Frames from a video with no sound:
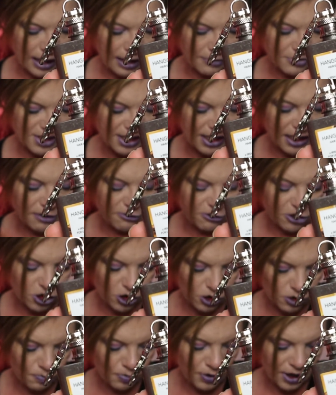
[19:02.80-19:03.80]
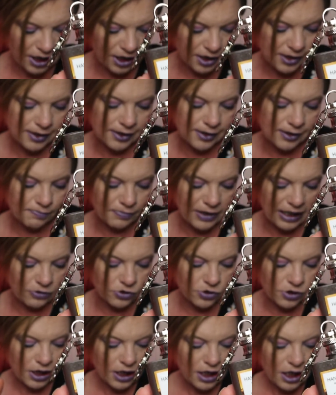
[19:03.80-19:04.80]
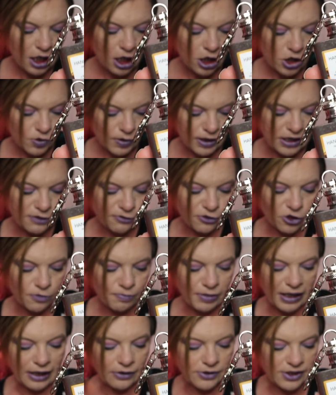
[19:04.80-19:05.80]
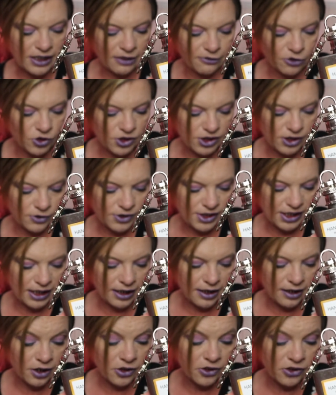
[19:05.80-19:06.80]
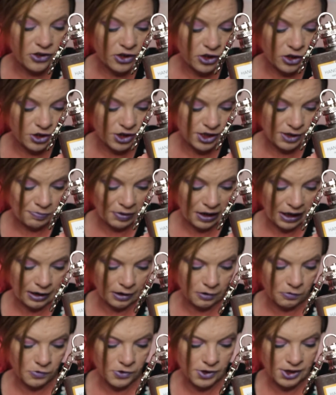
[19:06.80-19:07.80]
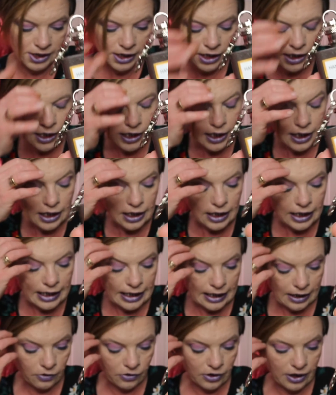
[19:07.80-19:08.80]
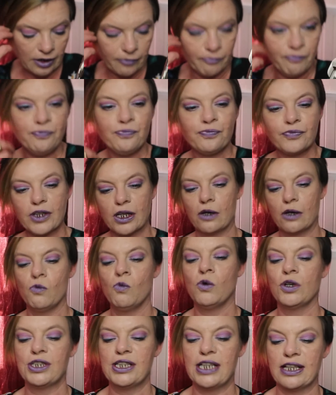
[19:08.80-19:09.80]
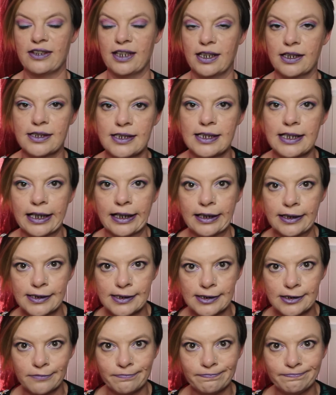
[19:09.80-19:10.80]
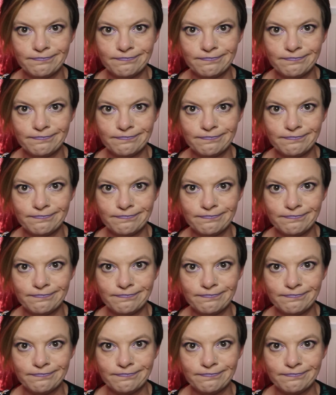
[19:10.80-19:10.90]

I've seen it for two prices, about £24, and I've also seen it at £30. Now then, what did I think to this?